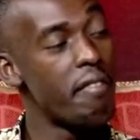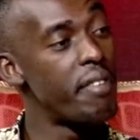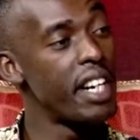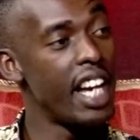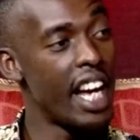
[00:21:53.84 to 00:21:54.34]

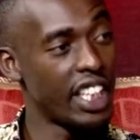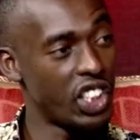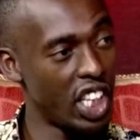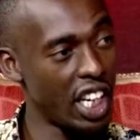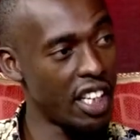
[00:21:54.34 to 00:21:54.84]
free
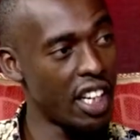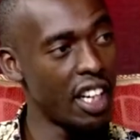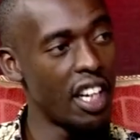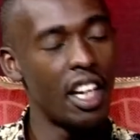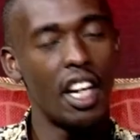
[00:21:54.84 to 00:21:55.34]
hearing check
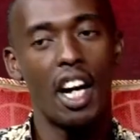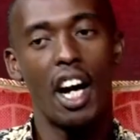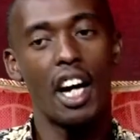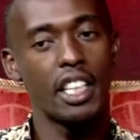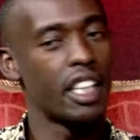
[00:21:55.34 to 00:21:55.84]

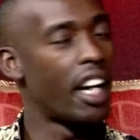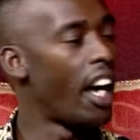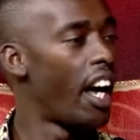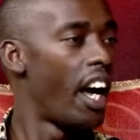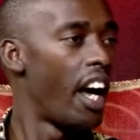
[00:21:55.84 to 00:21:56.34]

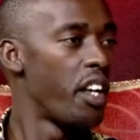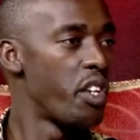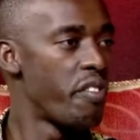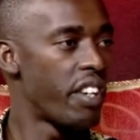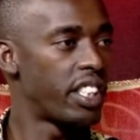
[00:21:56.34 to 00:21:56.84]
at
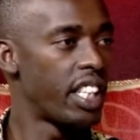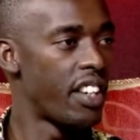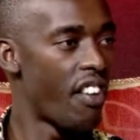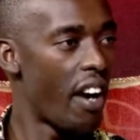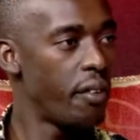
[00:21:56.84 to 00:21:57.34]
University
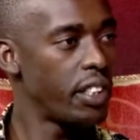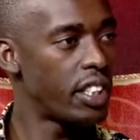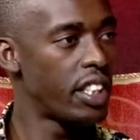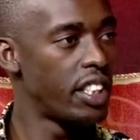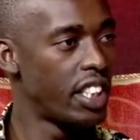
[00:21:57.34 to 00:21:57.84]

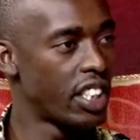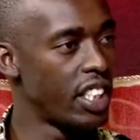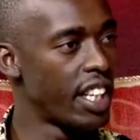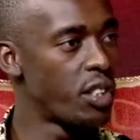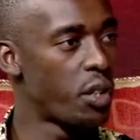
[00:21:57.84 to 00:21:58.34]
ground
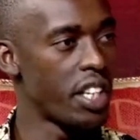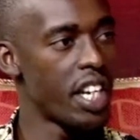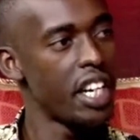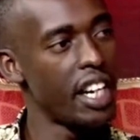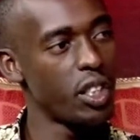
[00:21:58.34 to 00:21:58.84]
just next to
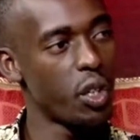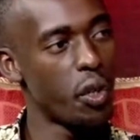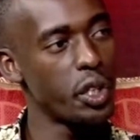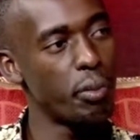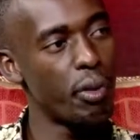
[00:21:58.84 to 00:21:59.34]
Kenyatta
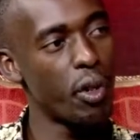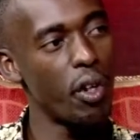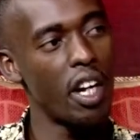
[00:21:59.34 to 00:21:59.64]
National Hospital,